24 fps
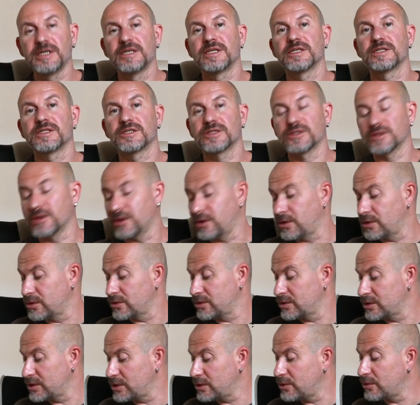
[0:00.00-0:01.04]
So
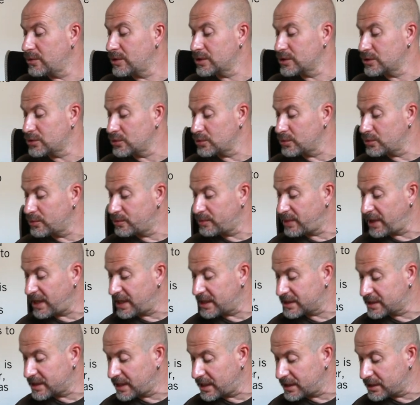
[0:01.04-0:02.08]
you want to pay
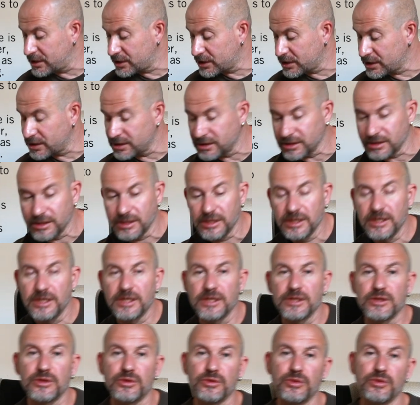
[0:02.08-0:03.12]
attention
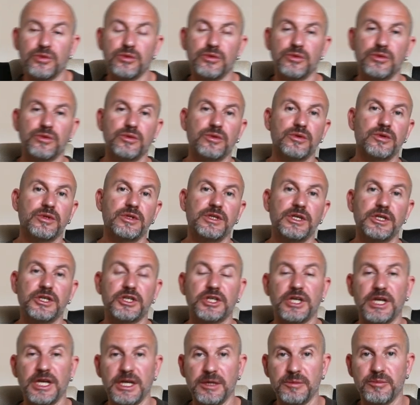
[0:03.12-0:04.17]
to the
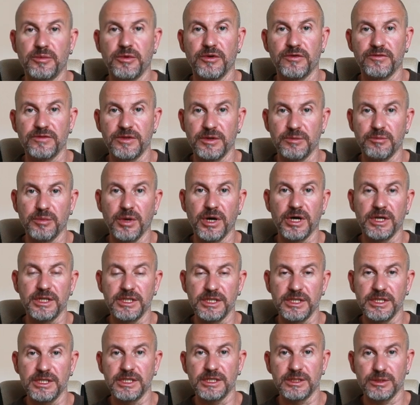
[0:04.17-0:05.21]
shape of the
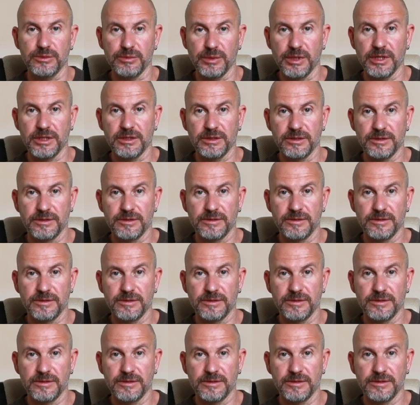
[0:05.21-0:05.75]
body as well.